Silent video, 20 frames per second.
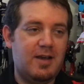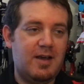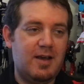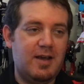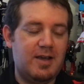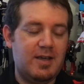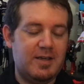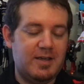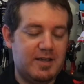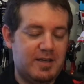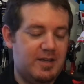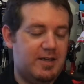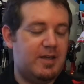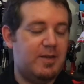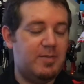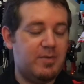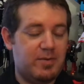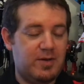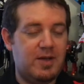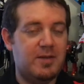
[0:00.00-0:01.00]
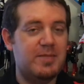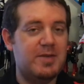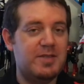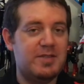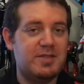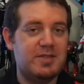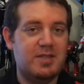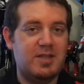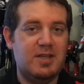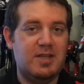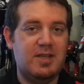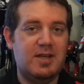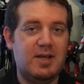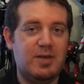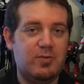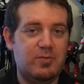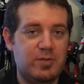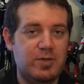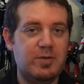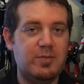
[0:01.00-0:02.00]
I promise that
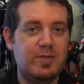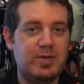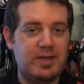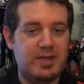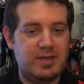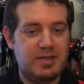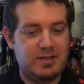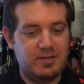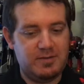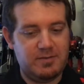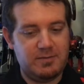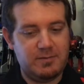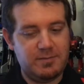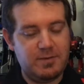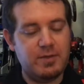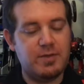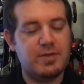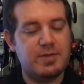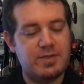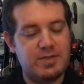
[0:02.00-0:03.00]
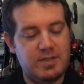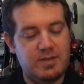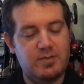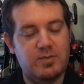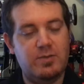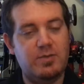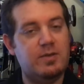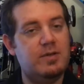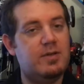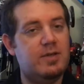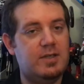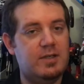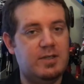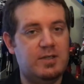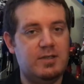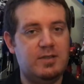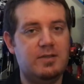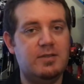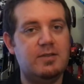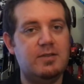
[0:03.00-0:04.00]
I will be focusing more
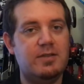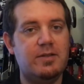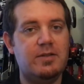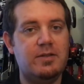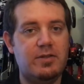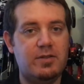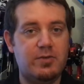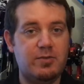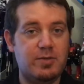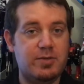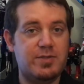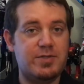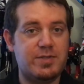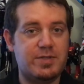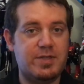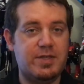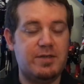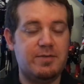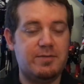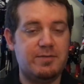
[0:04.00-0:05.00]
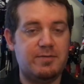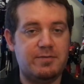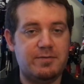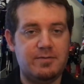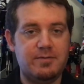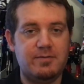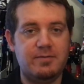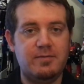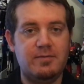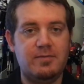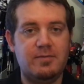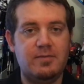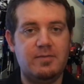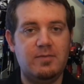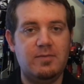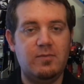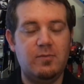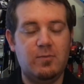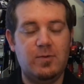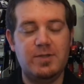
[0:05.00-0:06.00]
on newer stuff
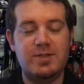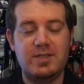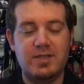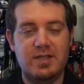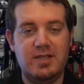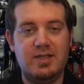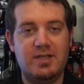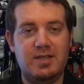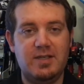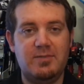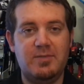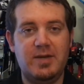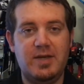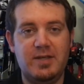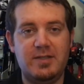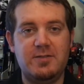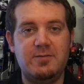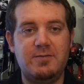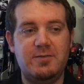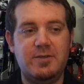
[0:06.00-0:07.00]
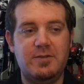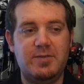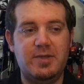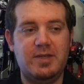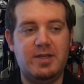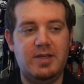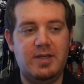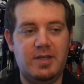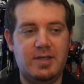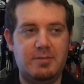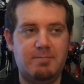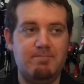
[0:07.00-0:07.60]
once I can get back to filming.